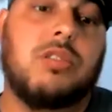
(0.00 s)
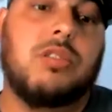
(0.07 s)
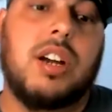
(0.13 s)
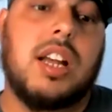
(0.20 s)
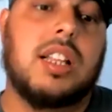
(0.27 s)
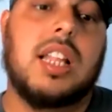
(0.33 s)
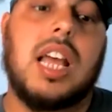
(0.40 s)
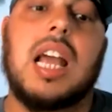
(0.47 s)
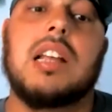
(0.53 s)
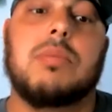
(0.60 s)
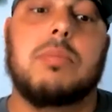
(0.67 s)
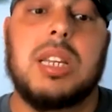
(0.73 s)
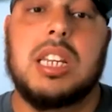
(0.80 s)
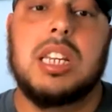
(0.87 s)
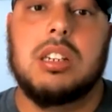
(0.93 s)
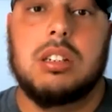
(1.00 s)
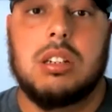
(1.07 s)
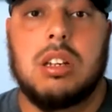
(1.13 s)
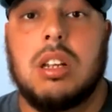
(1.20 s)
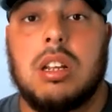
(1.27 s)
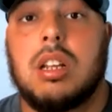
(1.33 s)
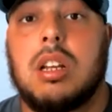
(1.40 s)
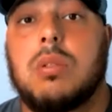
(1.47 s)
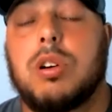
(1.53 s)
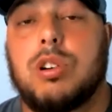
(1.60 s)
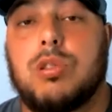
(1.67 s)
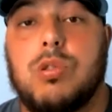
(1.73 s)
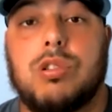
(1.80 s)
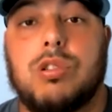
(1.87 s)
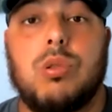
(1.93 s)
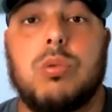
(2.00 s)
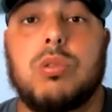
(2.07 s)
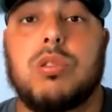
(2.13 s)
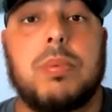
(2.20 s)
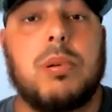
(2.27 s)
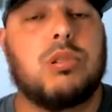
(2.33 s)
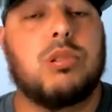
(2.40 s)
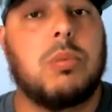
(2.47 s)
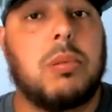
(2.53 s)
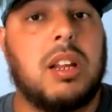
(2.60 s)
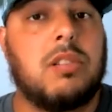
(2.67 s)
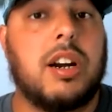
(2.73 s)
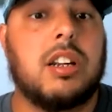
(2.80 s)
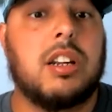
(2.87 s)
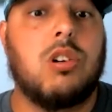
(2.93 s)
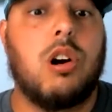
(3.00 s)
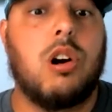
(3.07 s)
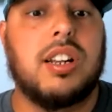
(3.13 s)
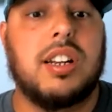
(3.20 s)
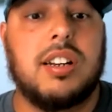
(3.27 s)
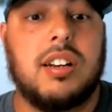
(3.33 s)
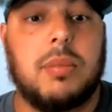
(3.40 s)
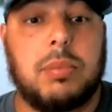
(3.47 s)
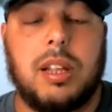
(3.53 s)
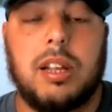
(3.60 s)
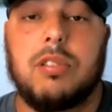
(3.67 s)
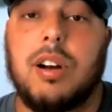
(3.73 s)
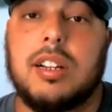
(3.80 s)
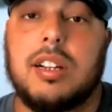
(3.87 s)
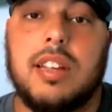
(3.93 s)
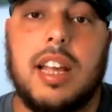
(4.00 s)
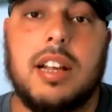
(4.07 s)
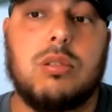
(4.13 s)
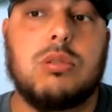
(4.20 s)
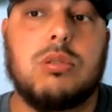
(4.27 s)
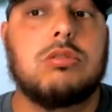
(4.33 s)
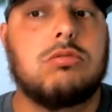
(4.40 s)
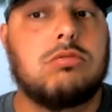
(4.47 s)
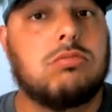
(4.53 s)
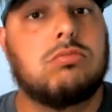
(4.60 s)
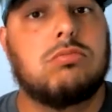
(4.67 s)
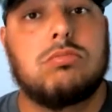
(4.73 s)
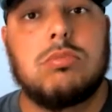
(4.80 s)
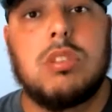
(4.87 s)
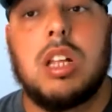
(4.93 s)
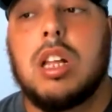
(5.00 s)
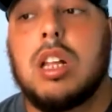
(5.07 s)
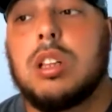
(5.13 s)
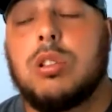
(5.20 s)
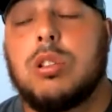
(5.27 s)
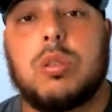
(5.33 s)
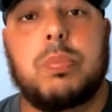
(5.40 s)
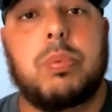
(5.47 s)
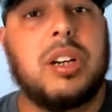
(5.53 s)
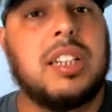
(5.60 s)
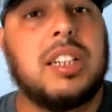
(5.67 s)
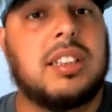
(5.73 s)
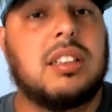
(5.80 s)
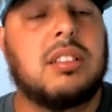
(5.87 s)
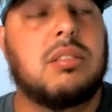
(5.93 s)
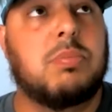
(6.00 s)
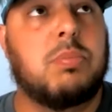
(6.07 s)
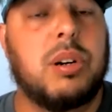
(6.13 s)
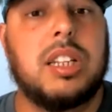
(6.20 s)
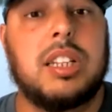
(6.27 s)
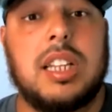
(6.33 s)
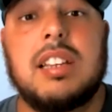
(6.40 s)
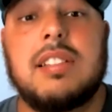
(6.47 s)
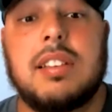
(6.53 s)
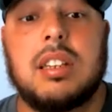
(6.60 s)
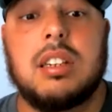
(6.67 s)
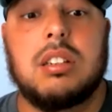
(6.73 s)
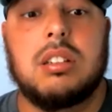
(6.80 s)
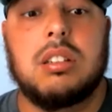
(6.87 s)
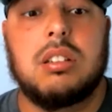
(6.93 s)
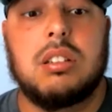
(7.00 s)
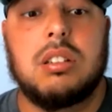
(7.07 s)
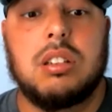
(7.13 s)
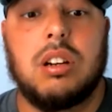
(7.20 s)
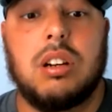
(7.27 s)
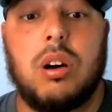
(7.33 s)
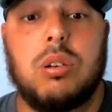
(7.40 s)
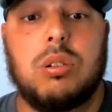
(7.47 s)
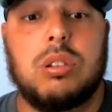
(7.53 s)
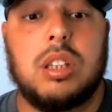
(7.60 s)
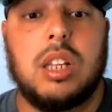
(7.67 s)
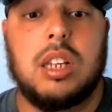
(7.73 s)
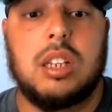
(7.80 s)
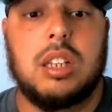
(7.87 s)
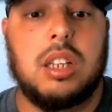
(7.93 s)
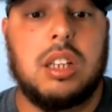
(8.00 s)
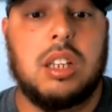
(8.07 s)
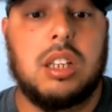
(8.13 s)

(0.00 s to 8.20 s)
around last minute, where Driscoll was supposed to play right guard and ended up playing right tackle, looked pretty decent. The